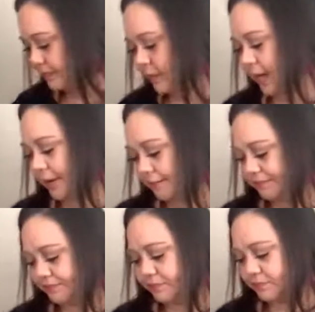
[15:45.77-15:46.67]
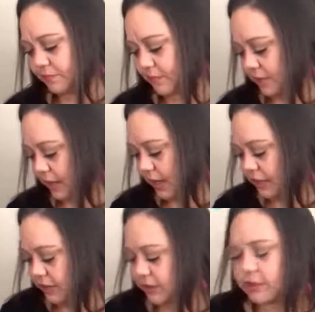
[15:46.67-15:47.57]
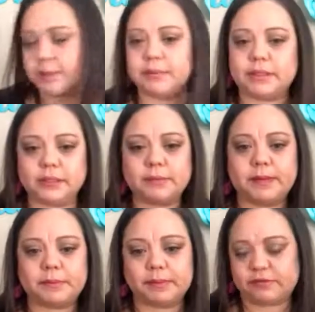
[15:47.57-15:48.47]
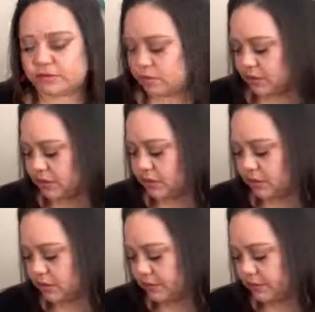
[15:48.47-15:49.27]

Yeah. Ashley's Template Club, I believe is what it's called.